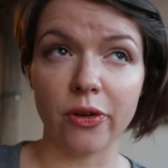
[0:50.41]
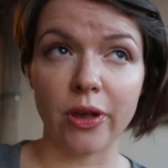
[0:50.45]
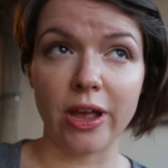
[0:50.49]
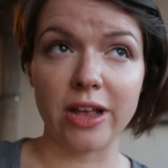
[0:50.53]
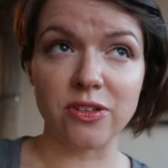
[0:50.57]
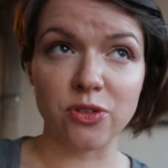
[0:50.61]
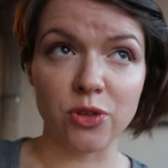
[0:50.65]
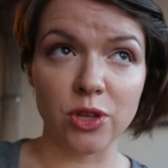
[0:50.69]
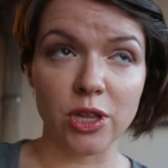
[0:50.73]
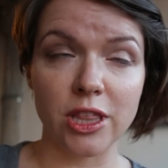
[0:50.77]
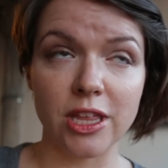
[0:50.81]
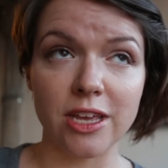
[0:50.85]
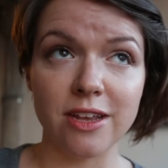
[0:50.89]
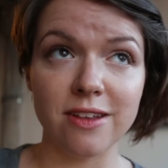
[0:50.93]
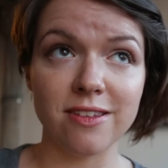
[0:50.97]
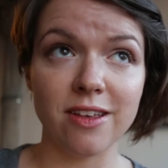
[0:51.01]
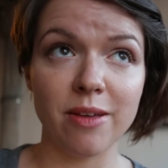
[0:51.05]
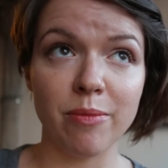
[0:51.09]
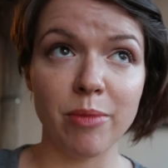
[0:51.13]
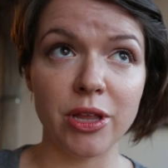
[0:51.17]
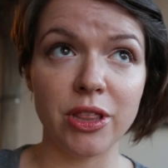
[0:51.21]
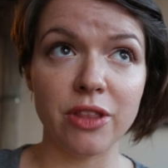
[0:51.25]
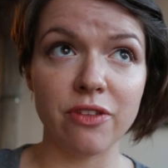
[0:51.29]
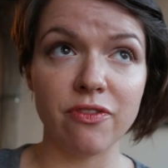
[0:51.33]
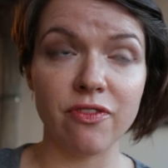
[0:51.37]
Okay, so the things
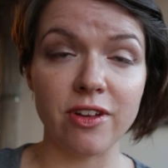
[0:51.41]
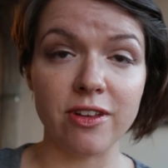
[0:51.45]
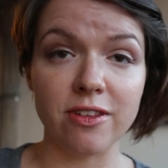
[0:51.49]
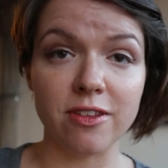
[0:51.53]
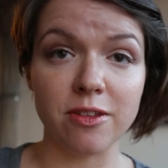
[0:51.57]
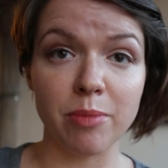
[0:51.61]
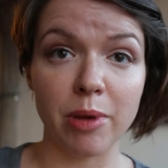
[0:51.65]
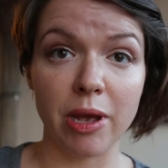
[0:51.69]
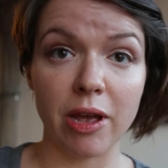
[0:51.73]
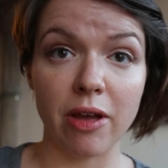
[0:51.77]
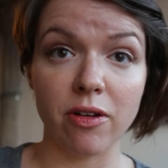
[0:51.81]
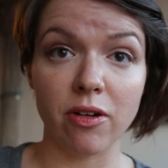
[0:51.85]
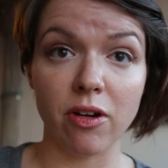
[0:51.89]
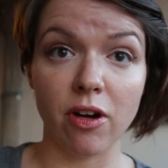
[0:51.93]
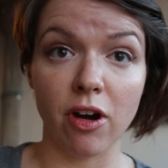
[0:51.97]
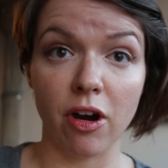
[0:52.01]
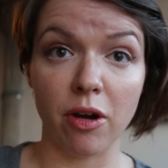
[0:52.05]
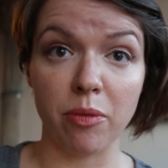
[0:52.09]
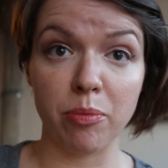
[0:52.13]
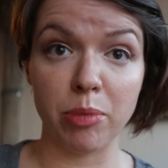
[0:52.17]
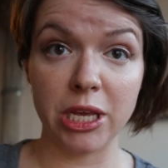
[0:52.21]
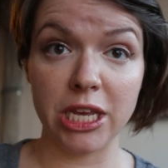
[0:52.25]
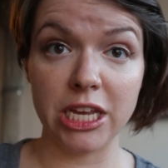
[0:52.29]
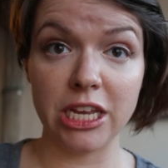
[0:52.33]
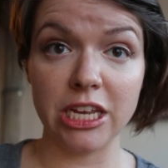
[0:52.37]
I'm on the fence about
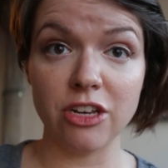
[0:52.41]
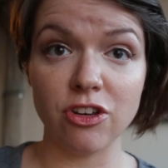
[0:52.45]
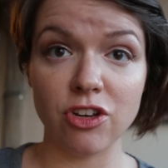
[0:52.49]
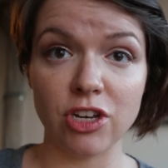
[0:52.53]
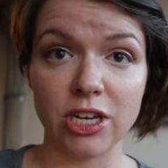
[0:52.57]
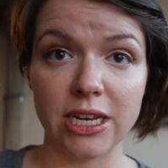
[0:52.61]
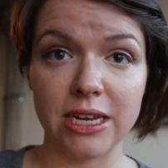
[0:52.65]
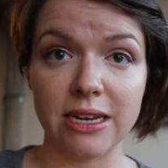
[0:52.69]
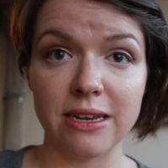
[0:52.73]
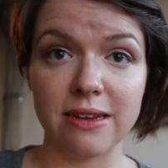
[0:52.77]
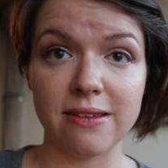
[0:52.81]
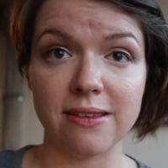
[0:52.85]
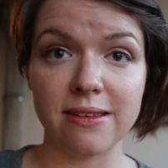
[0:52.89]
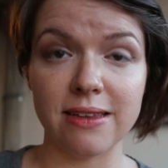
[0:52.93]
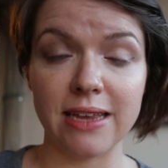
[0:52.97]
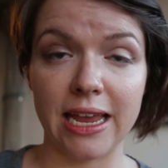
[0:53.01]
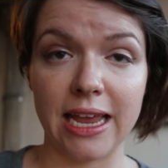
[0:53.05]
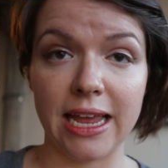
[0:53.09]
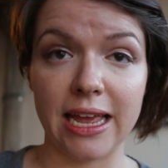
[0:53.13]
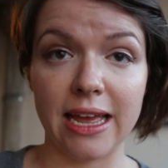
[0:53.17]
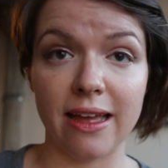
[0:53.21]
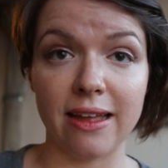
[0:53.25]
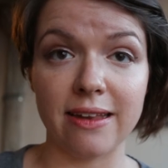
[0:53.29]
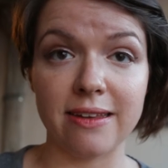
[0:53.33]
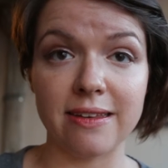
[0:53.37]
are PEGs
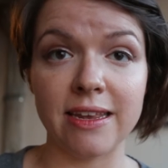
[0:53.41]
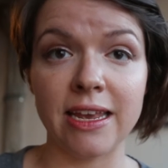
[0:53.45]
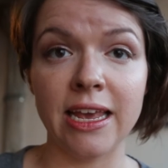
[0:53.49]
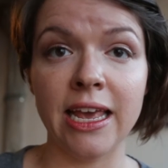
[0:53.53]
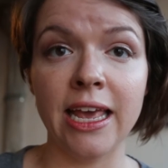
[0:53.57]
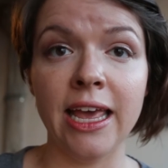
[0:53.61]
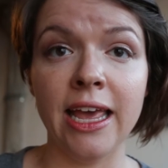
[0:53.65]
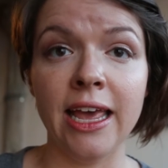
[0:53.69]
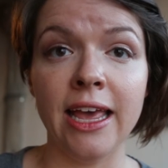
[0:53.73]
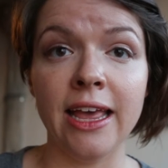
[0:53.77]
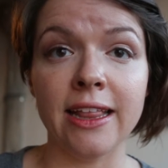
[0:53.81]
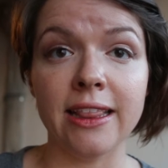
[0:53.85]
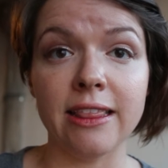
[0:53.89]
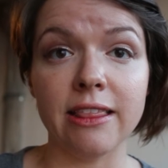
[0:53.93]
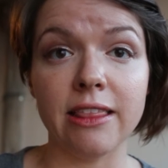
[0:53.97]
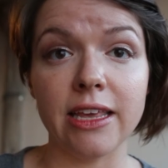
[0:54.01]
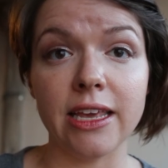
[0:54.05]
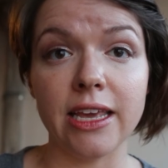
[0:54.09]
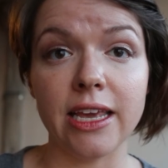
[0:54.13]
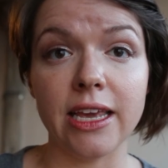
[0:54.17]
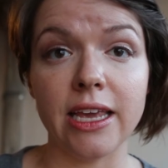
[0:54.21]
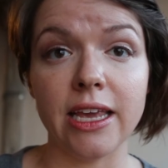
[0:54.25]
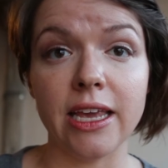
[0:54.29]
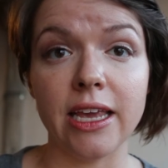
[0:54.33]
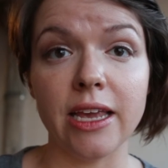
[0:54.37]
and
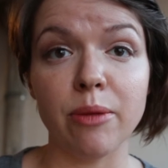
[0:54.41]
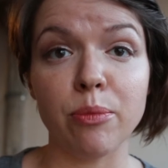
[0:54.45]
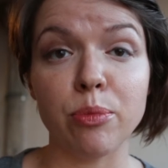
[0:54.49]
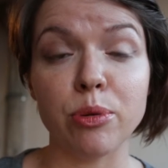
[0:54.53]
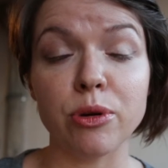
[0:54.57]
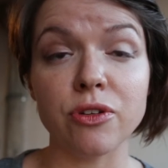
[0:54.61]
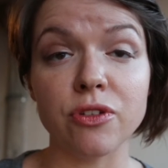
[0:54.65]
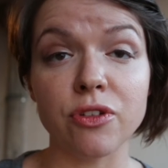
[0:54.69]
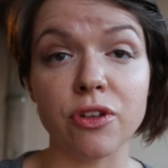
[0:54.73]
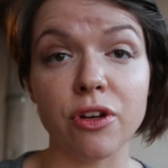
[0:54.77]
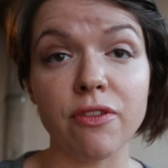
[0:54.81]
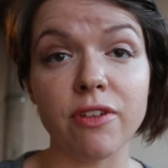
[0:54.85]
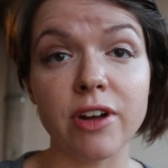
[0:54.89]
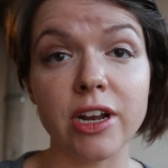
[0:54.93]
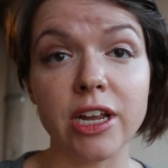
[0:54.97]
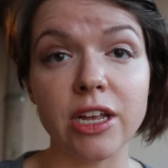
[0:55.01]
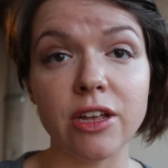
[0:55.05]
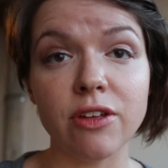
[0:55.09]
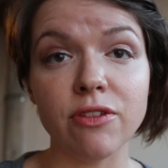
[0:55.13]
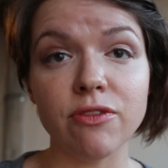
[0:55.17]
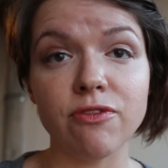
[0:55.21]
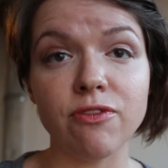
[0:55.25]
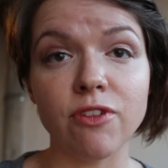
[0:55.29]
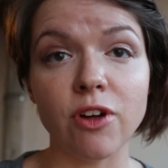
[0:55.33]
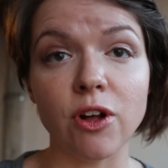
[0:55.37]
the
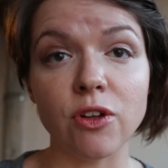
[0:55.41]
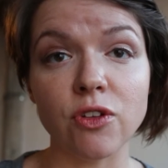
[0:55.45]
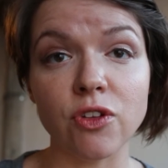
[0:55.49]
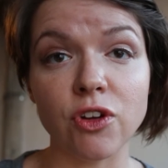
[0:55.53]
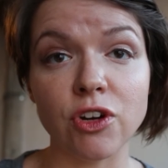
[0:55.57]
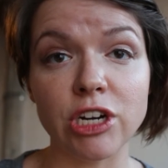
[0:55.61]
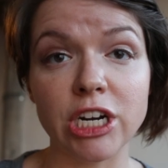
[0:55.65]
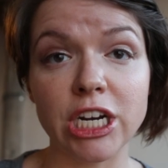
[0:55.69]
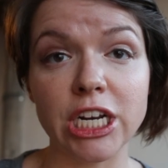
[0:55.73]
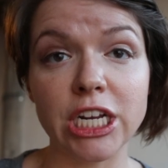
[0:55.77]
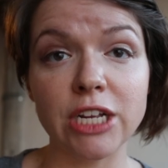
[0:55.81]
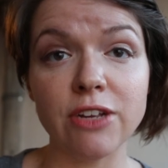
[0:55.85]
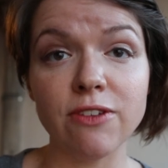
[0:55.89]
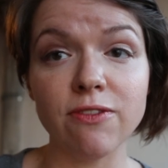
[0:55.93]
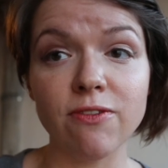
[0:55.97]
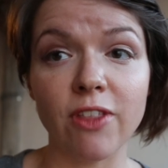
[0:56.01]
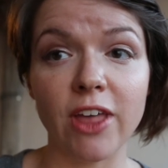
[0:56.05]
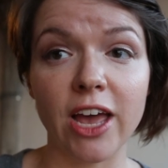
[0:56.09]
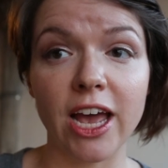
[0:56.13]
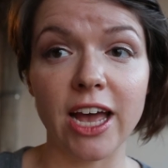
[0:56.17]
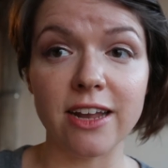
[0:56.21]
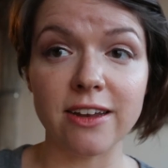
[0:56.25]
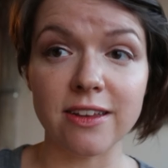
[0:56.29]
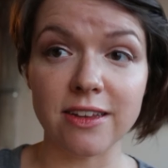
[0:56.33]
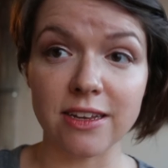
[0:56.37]
preservative alternative
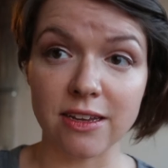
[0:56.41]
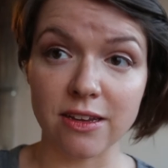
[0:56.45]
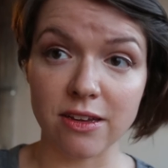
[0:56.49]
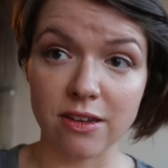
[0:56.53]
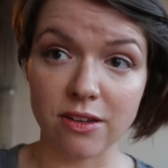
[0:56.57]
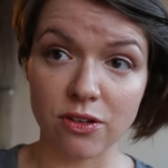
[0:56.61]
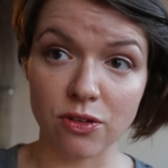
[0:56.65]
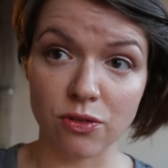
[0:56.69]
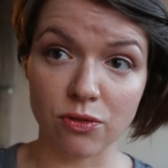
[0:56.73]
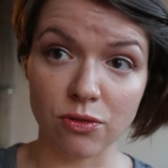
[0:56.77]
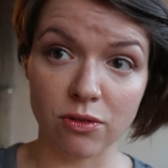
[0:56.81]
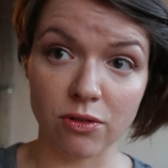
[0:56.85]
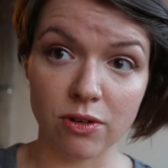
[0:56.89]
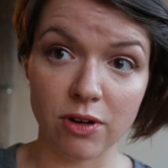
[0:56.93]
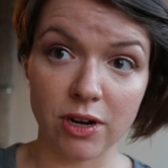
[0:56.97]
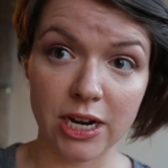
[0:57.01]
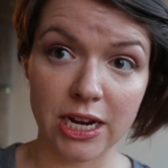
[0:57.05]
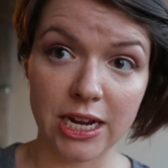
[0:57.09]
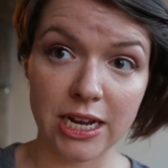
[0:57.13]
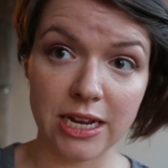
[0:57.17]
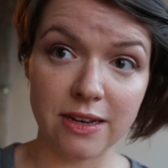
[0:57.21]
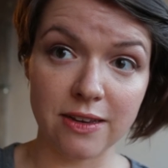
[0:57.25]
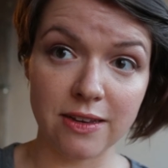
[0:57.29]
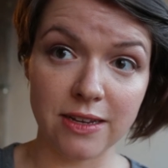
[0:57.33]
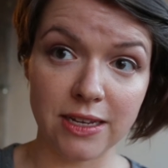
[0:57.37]
that is
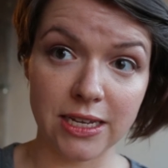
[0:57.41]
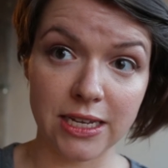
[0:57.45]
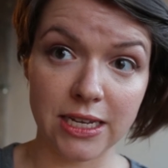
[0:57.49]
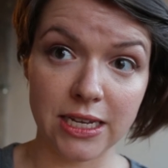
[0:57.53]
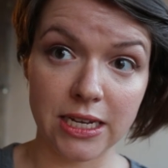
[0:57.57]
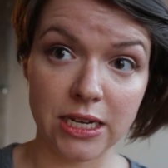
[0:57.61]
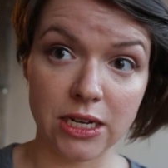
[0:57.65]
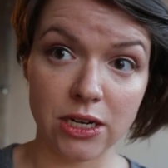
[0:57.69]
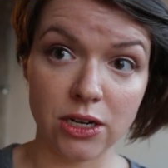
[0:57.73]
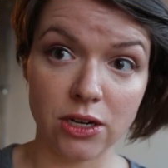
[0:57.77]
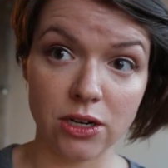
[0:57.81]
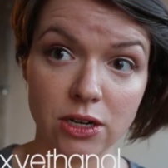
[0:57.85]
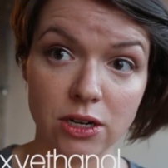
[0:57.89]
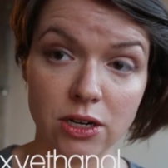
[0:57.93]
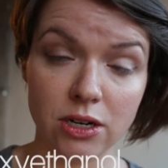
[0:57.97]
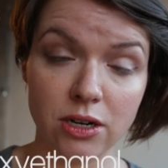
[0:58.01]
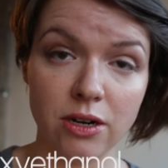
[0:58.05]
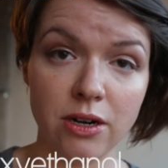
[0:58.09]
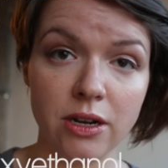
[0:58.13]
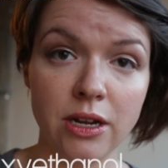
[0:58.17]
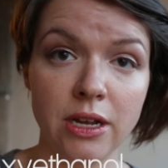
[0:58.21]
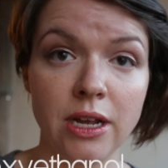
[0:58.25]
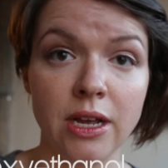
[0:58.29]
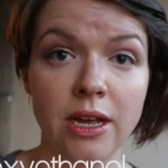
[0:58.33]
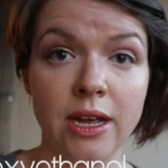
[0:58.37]
right
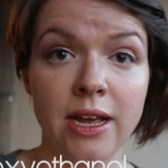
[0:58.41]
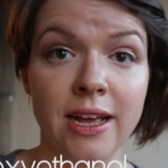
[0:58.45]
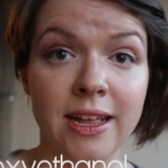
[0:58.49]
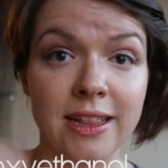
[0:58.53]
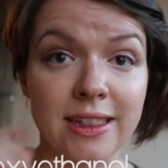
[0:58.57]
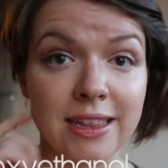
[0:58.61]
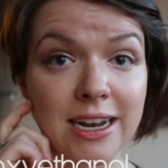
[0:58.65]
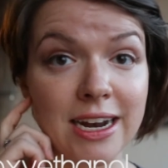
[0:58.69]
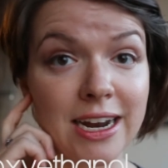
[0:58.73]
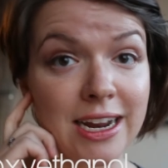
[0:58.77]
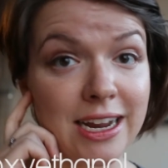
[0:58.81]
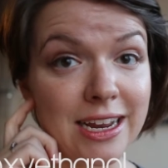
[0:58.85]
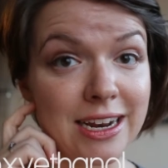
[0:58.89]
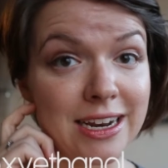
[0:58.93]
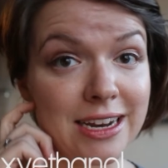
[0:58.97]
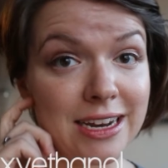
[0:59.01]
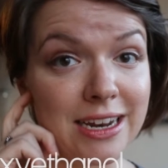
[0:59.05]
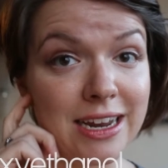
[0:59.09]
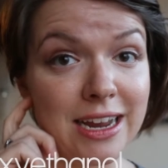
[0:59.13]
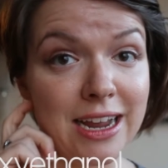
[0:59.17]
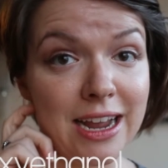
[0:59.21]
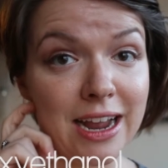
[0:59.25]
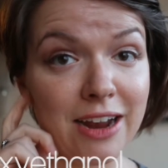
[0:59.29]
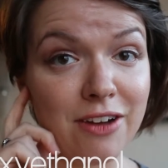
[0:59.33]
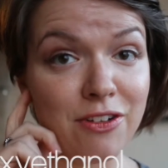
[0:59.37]
here that
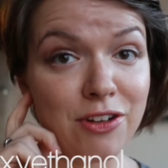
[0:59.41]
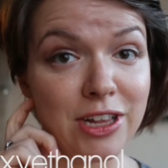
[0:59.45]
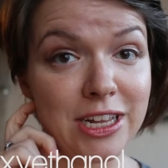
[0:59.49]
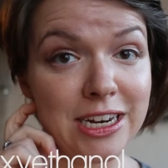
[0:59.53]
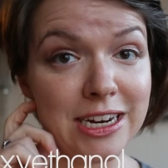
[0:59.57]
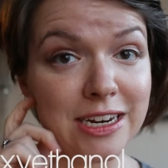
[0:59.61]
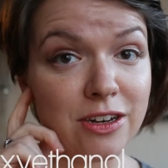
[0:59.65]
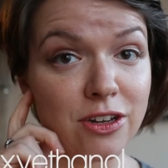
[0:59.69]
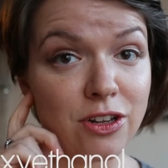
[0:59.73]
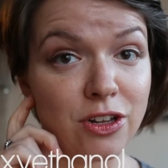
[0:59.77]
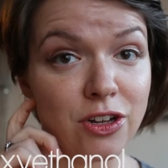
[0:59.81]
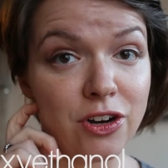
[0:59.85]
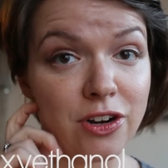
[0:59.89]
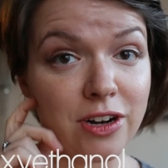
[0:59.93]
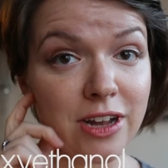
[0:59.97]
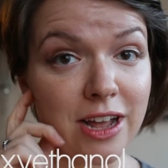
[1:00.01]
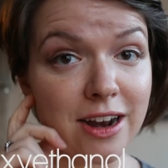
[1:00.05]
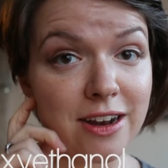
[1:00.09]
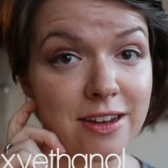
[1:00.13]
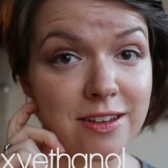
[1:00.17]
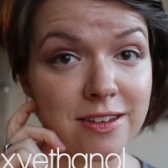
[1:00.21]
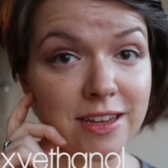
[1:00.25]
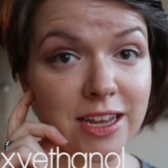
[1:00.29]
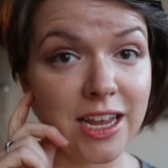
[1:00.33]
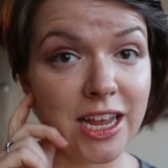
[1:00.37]
I really need to learn
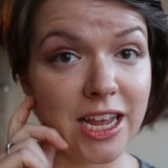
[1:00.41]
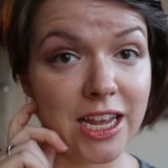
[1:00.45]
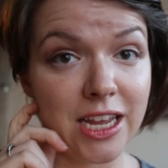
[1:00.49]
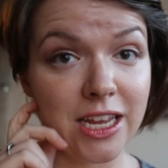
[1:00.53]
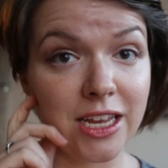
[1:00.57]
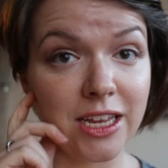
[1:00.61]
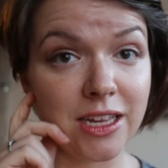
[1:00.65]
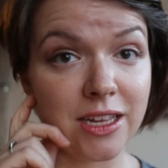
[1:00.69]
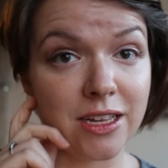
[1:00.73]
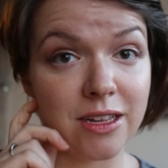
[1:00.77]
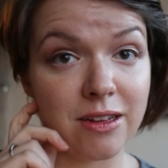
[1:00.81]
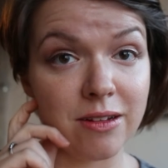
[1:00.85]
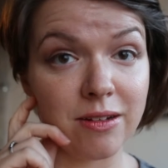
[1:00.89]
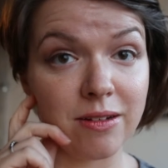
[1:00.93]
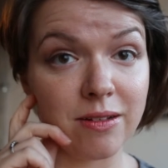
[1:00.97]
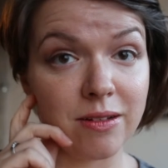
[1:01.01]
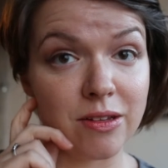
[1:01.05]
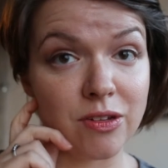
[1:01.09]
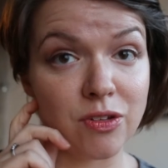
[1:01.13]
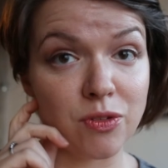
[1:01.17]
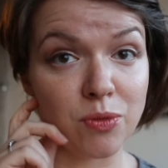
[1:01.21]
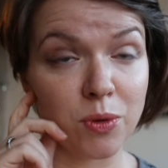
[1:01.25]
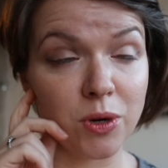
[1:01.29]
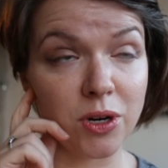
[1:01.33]
how to say this